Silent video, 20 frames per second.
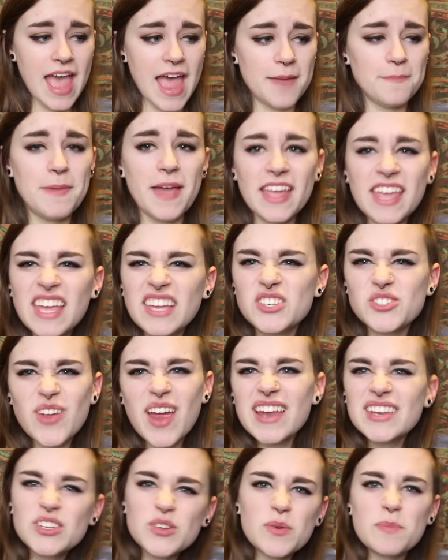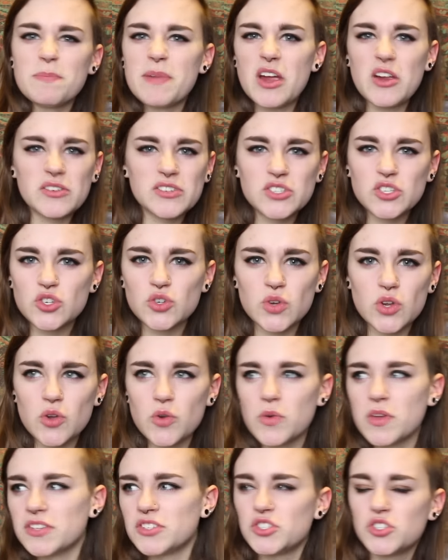And Becky tried to embarrass
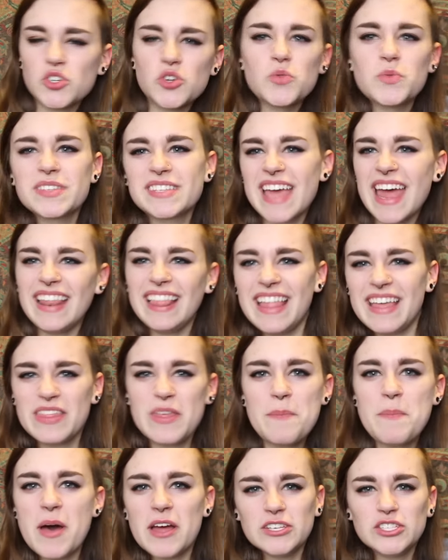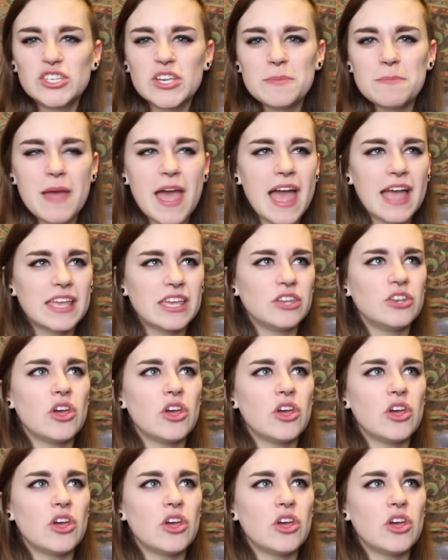Drew because Drew was kind of like the punching bag,